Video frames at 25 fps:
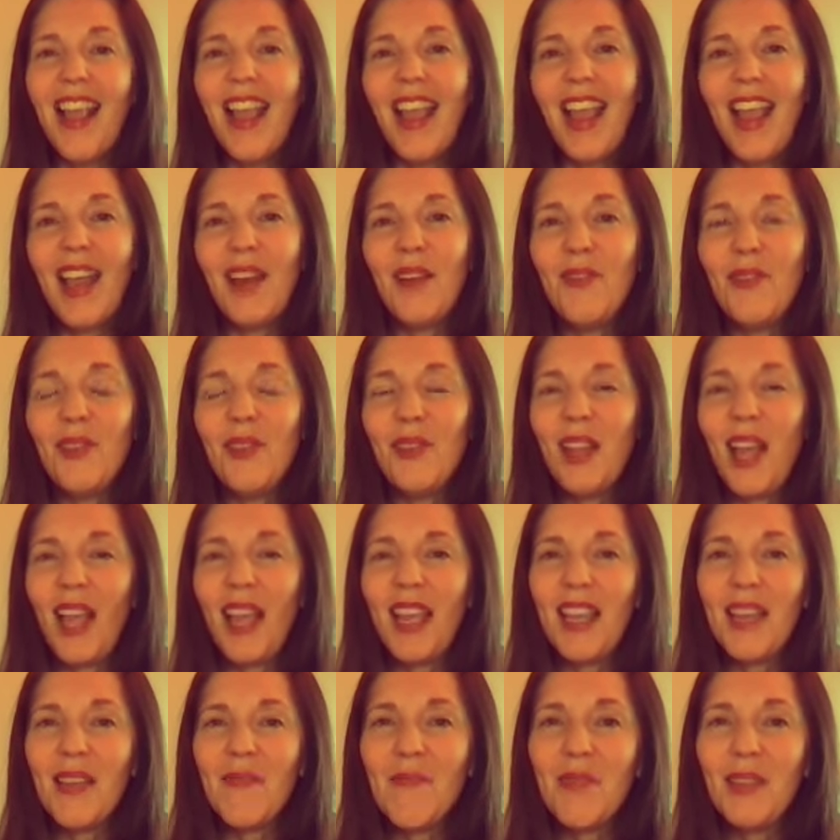And if you
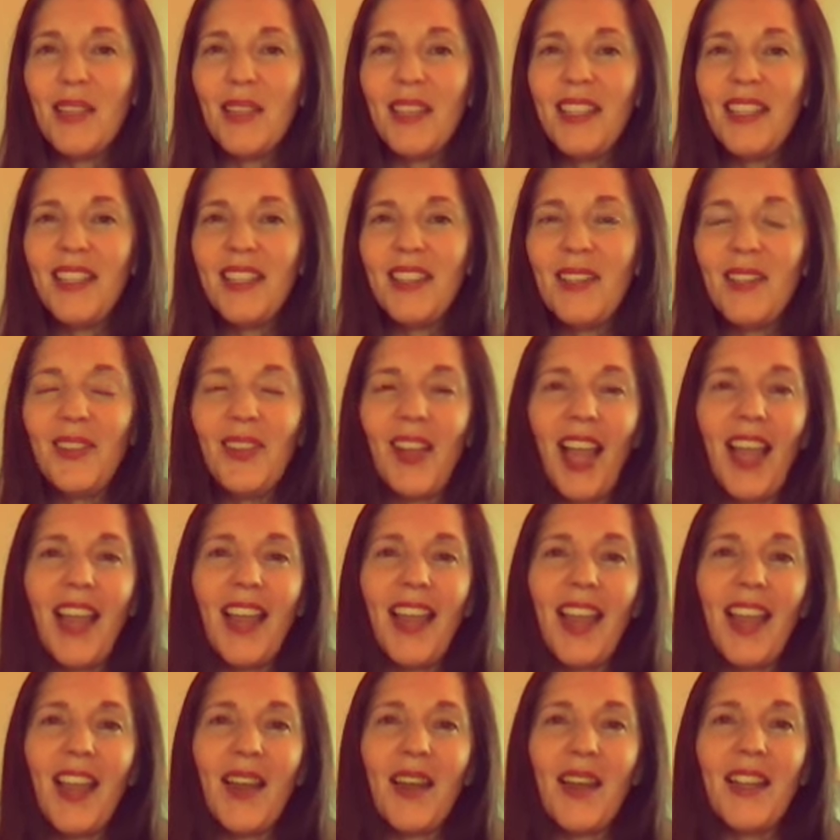like it, please do
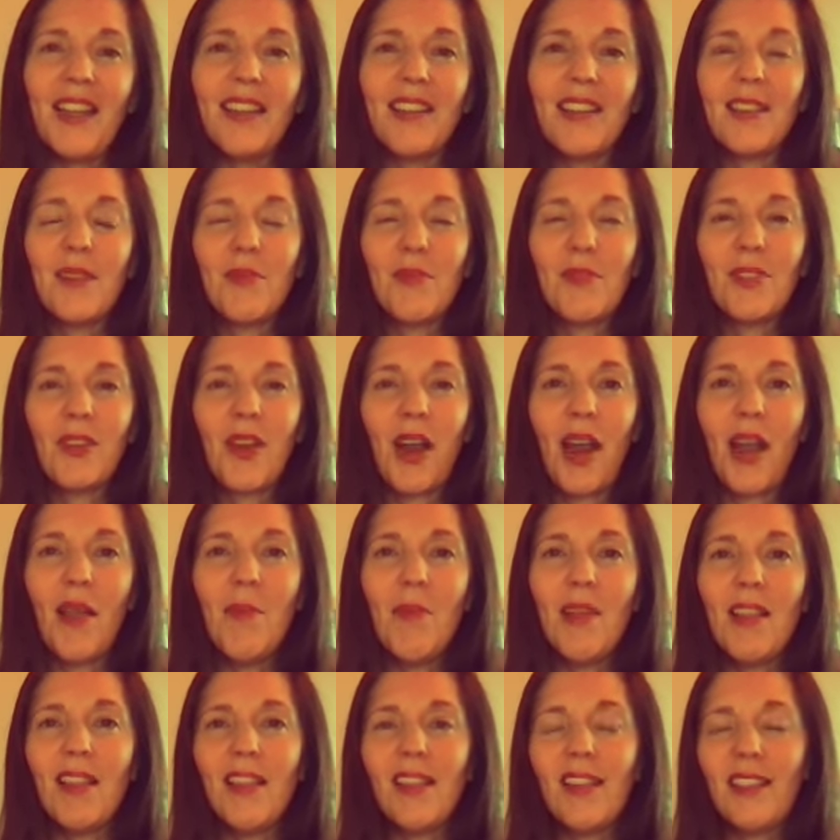like and hit subscribe
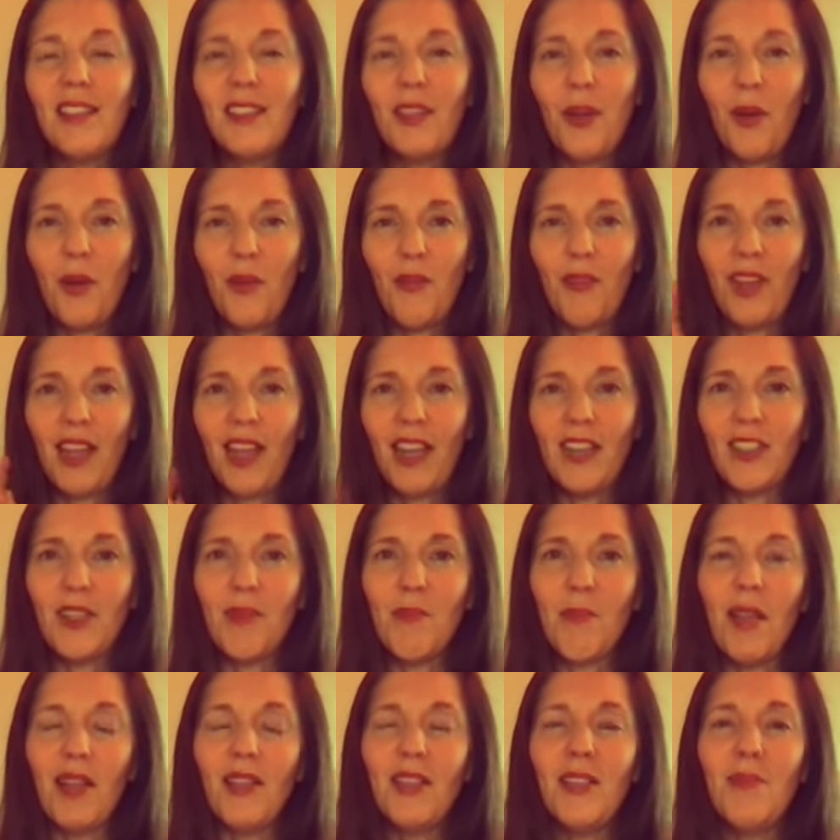and the little notification
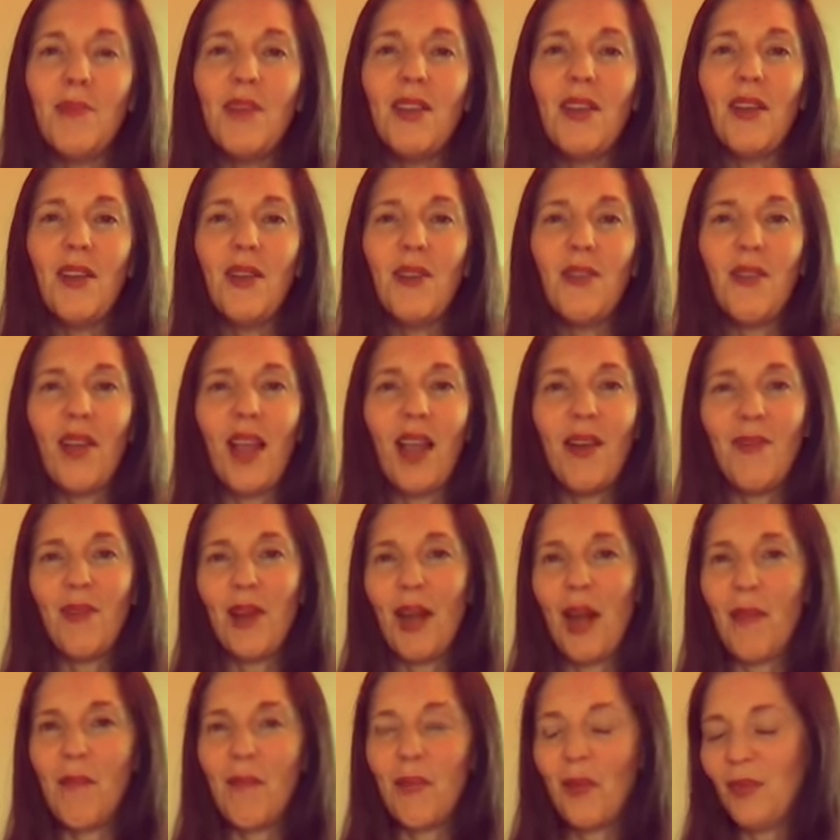bell to be notified when
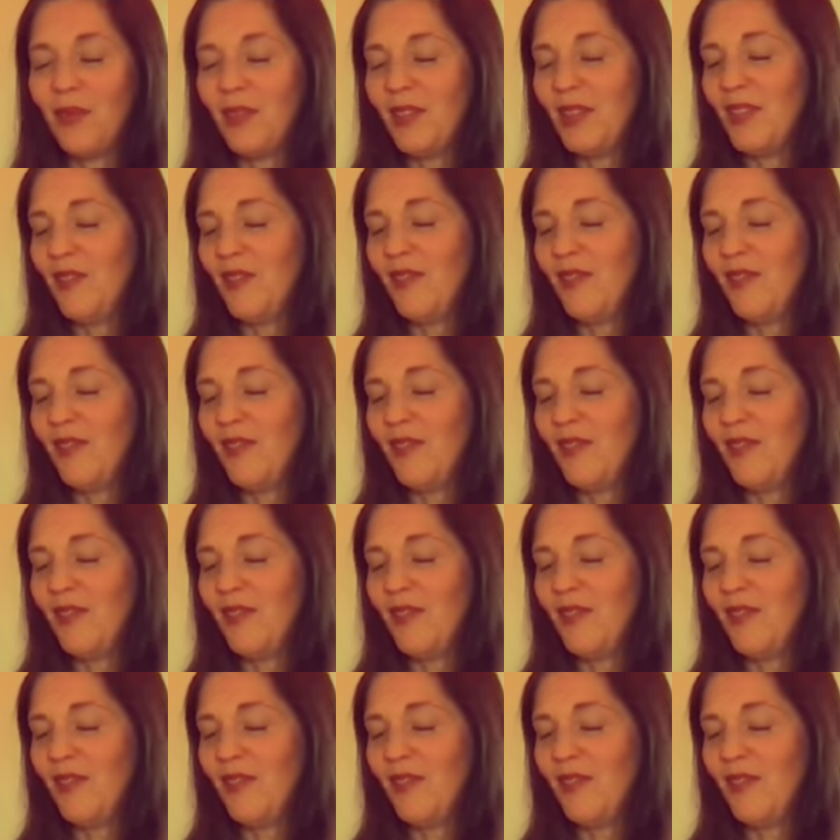I post new